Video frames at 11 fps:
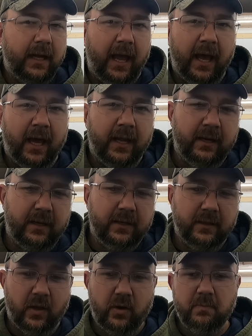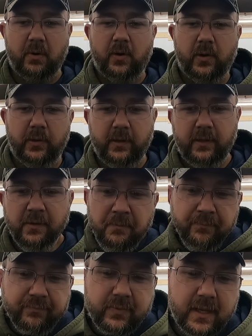And lo and behold,
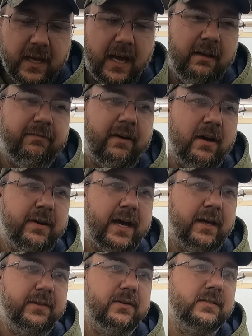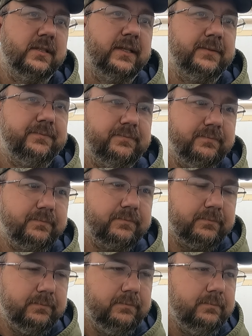I found out there's a
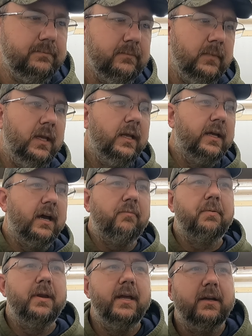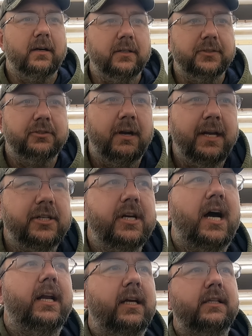company called Straight
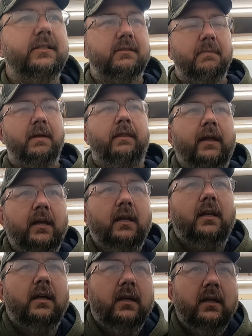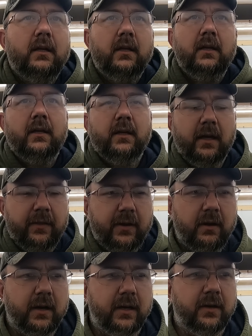Shot Gunsmithing, and
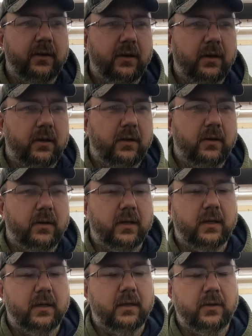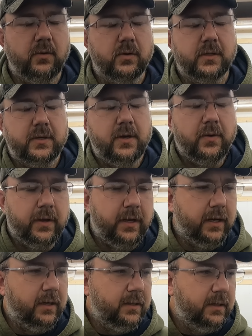they're in North Dakota
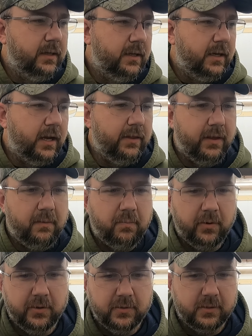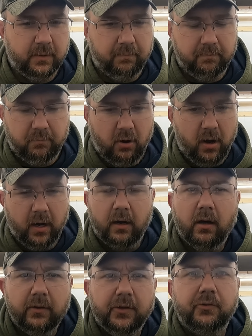here, and they produce a product
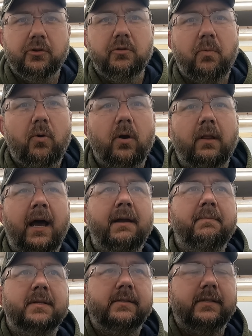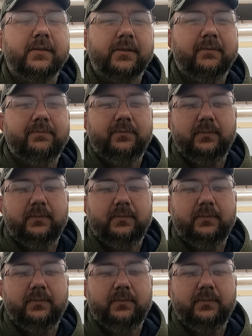called the True Bore Alignment System.